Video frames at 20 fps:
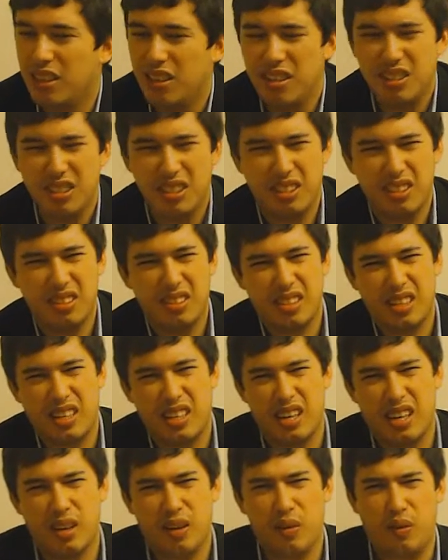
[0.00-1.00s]
Also
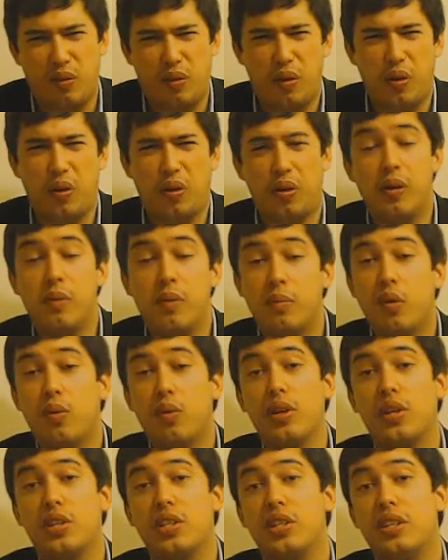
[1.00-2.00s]
look out for
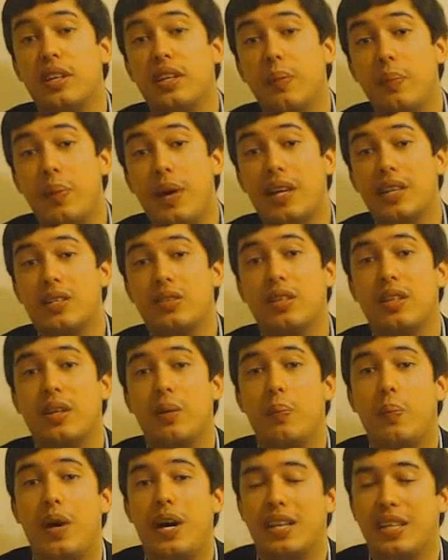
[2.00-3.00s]
Marussia, the battle at
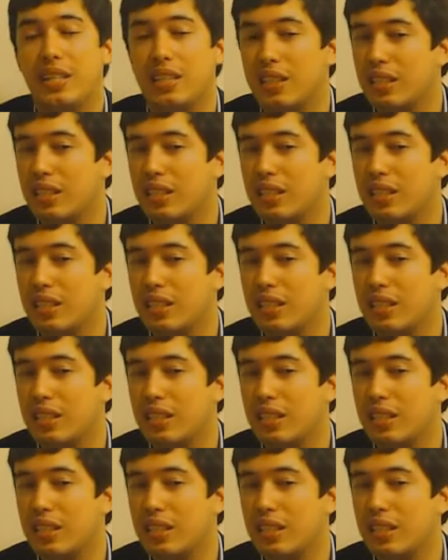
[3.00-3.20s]
the back.